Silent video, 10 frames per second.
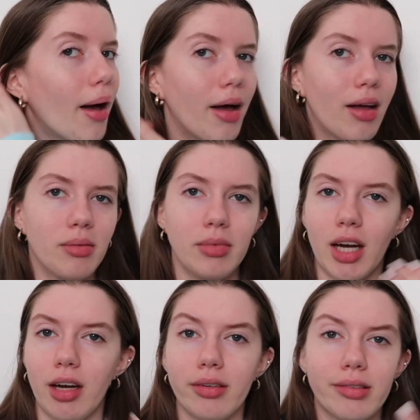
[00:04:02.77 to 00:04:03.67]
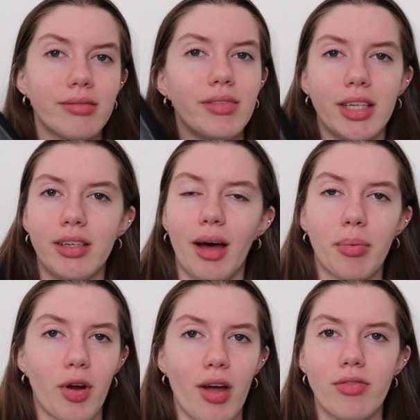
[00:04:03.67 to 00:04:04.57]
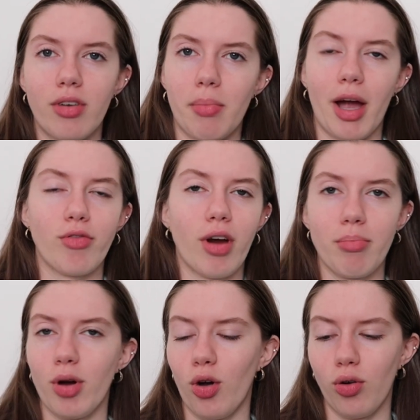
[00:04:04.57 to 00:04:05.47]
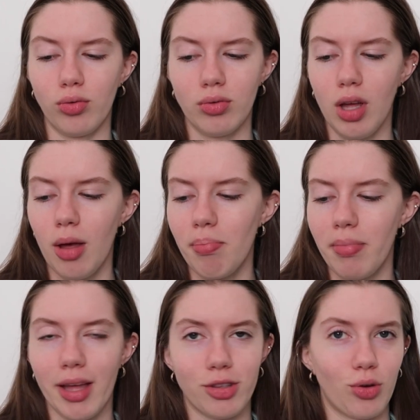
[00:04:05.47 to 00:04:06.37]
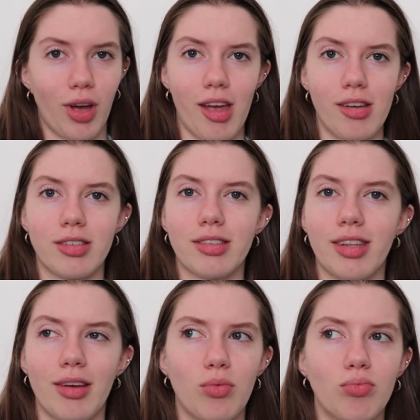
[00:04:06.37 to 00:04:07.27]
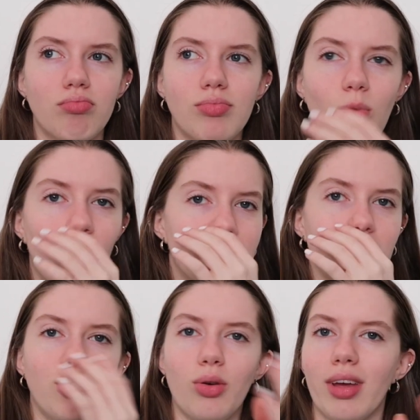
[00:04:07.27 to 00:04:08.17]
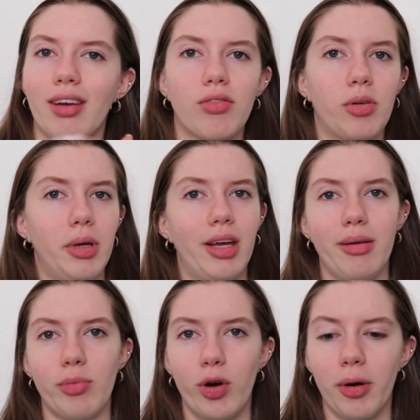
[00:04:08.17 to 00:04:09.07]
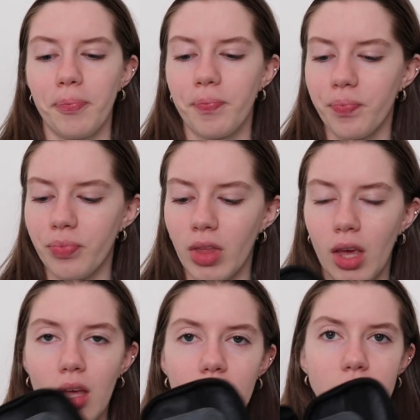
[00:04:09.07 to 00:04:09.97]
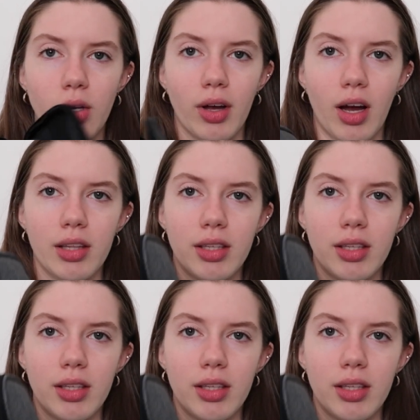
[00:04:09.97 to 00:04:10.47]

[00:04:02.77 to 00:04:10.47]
Um, and I just needed to upgrade from my rainbow pencil case that wasn't doing it for me anymore so I got